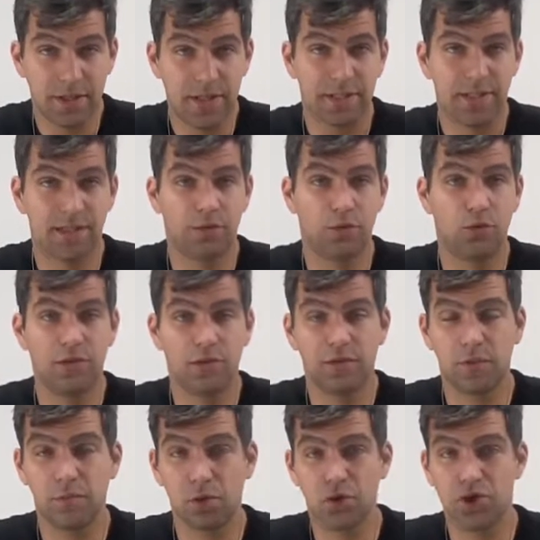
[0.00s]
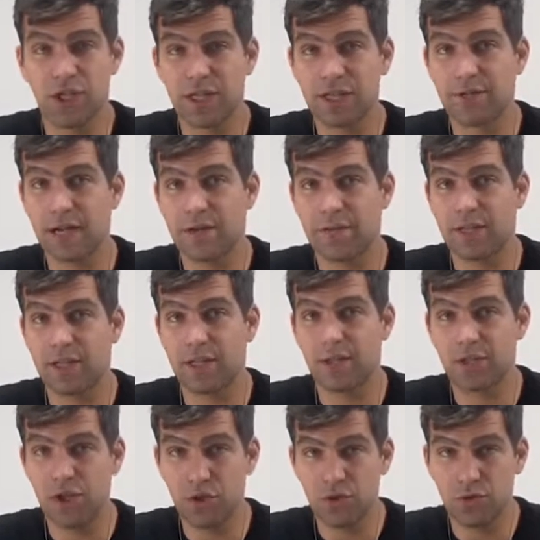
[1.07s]
is the voice over blockchain graphical
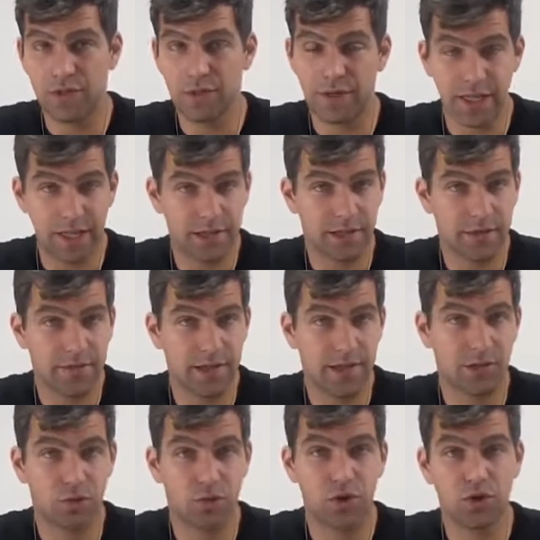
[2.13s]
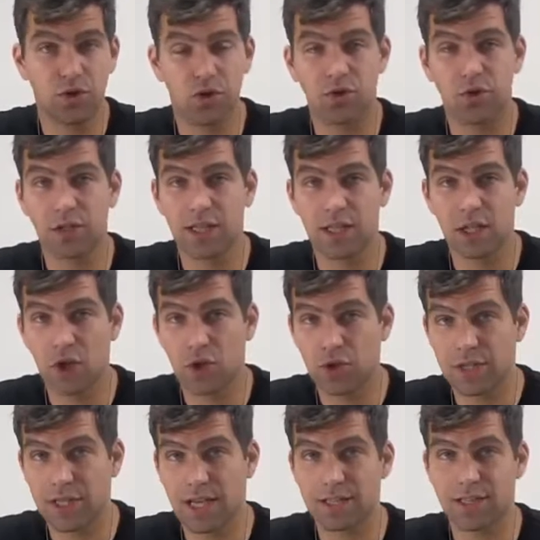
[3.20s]
user interface where you can
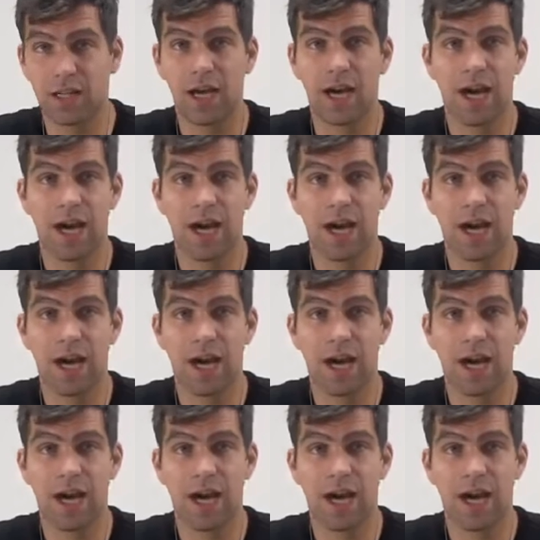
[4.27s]
contact